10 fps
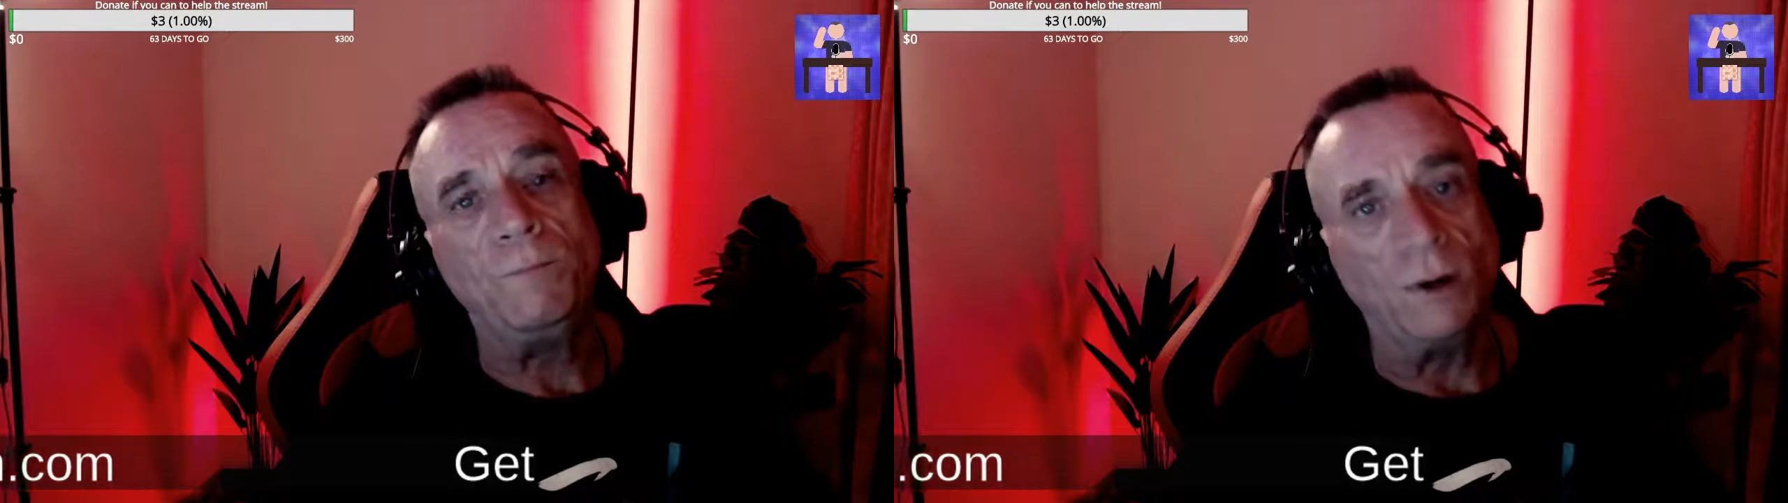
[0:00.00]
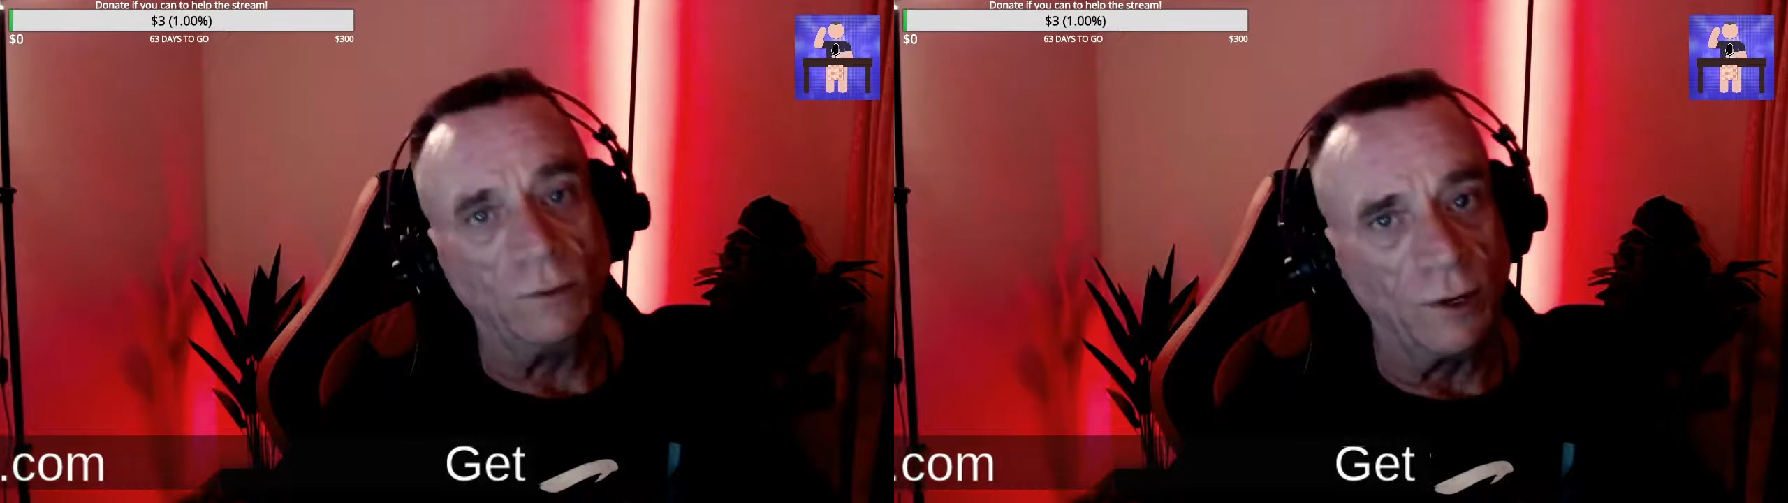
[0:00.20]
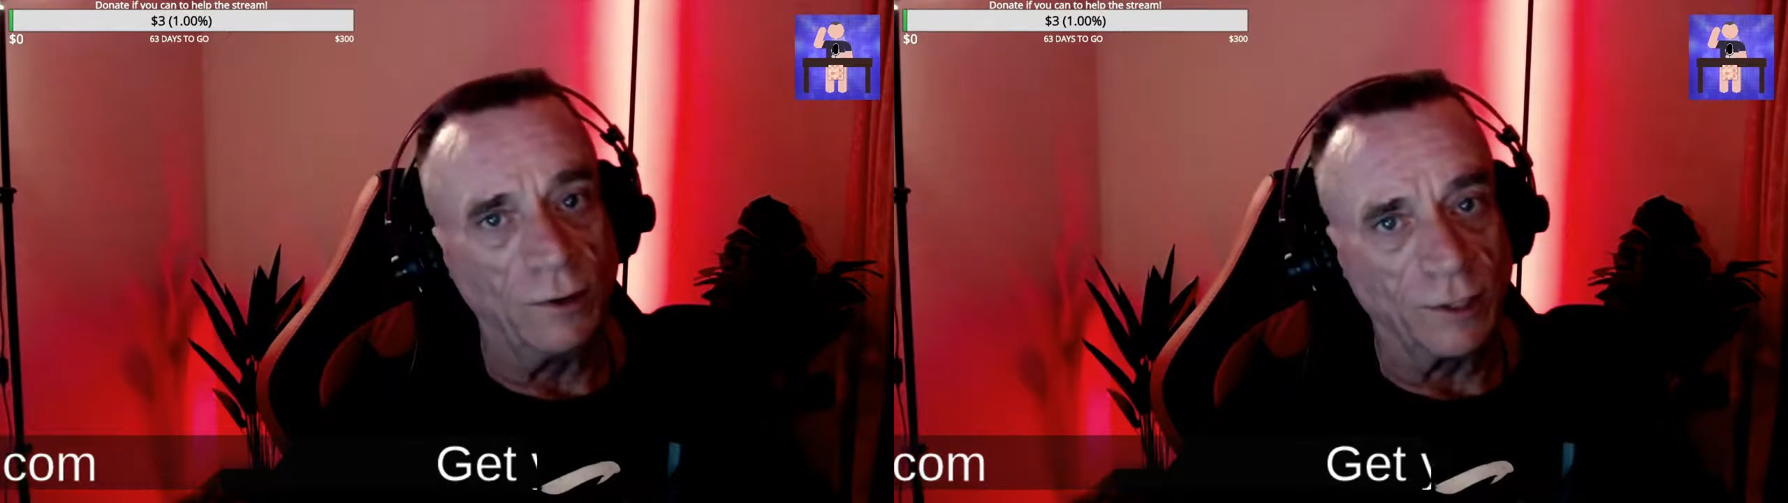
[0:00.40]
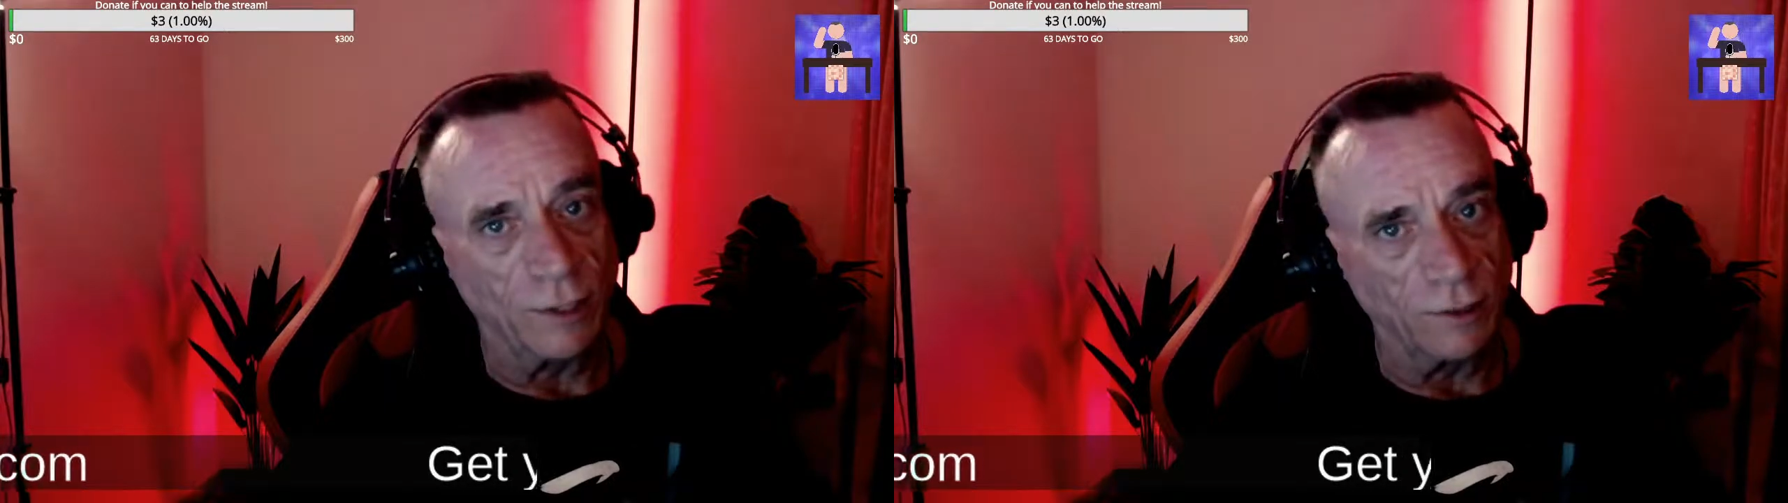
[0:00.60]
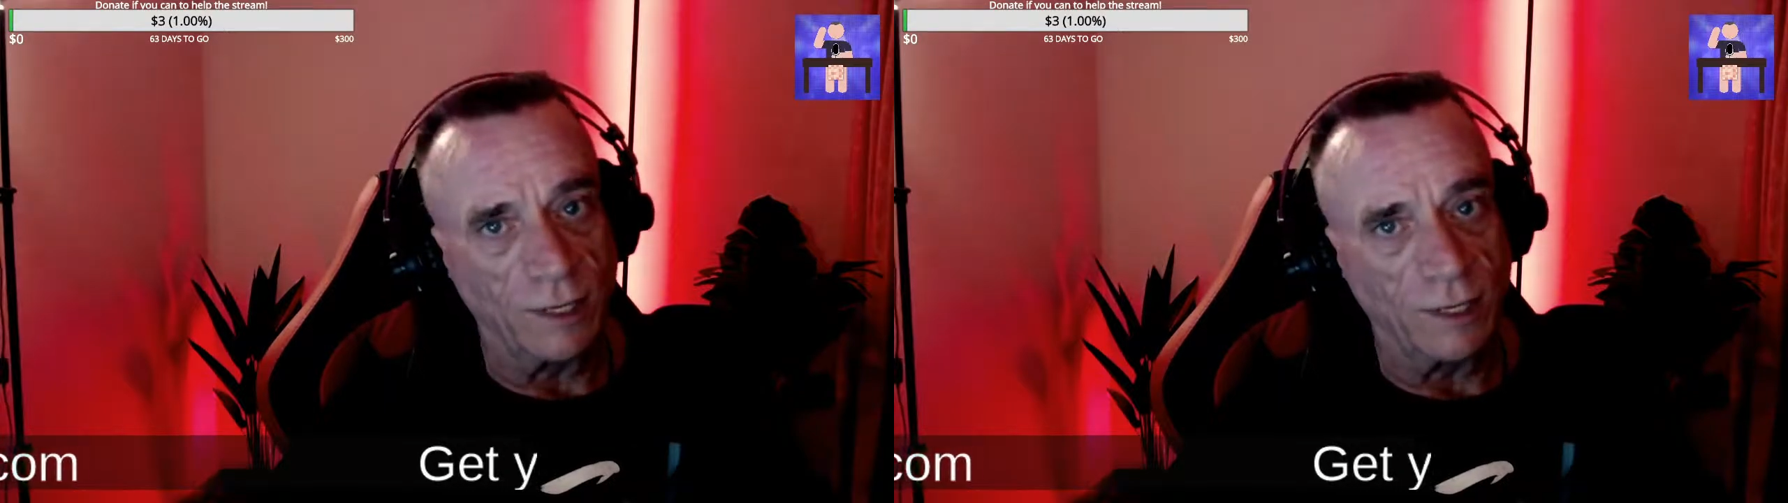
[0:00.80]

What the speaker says: boatload of good